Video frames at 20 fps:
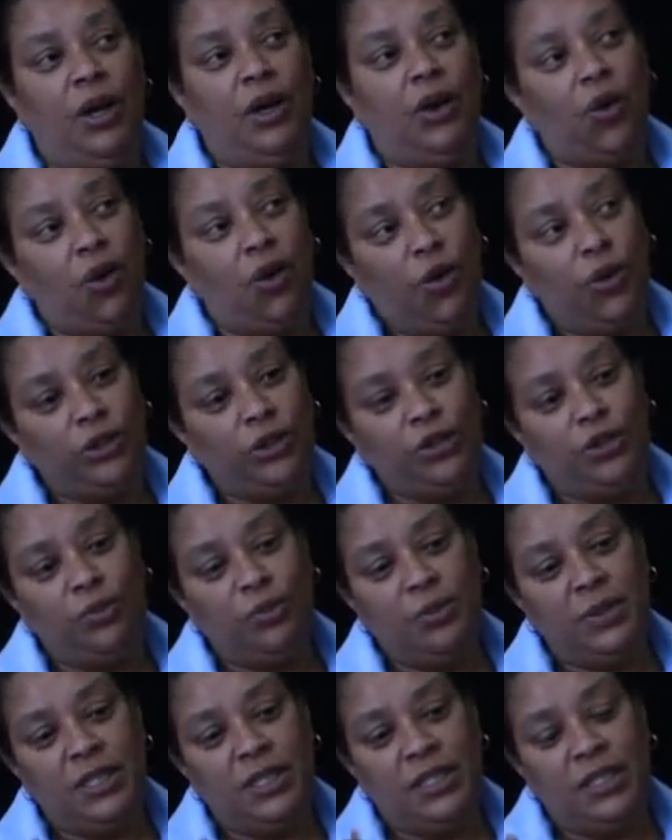court to
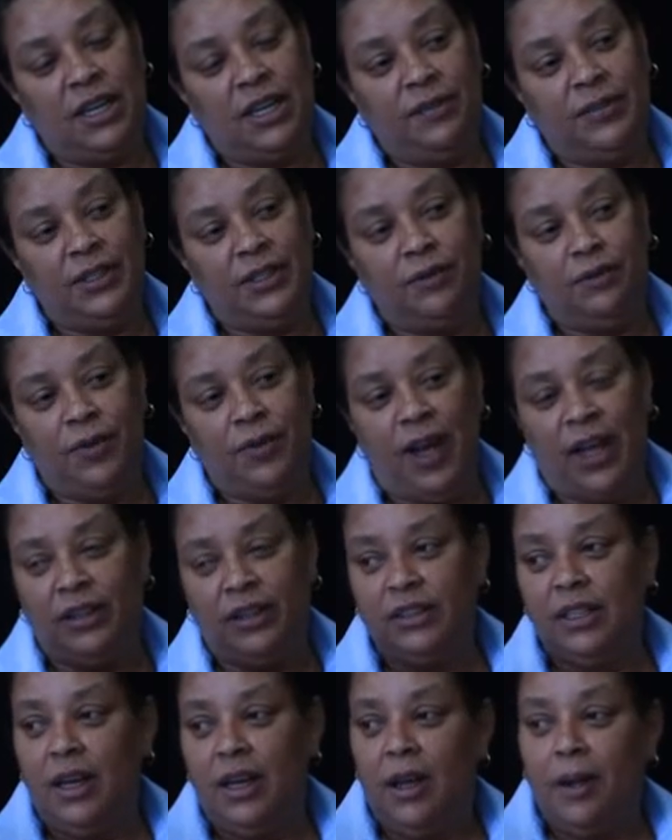be served and
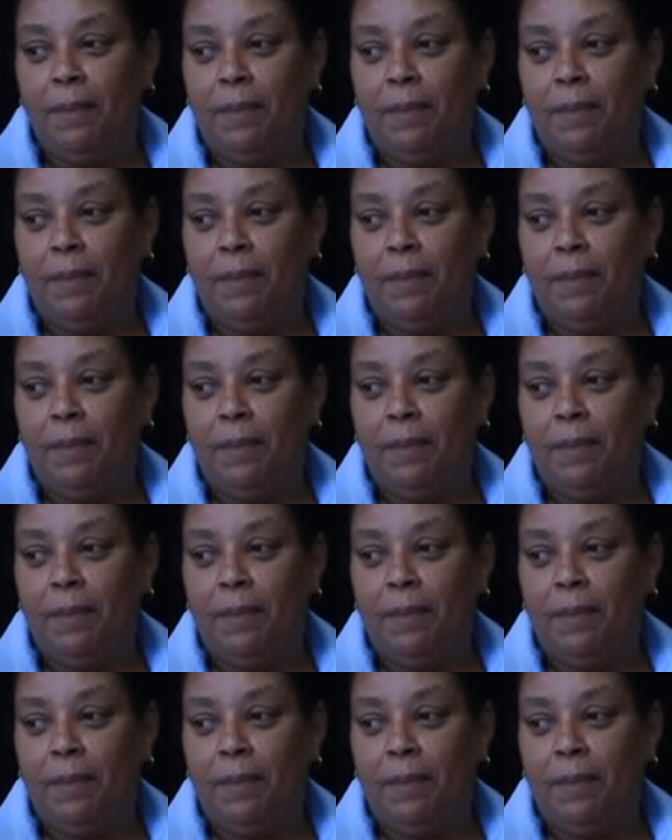filed,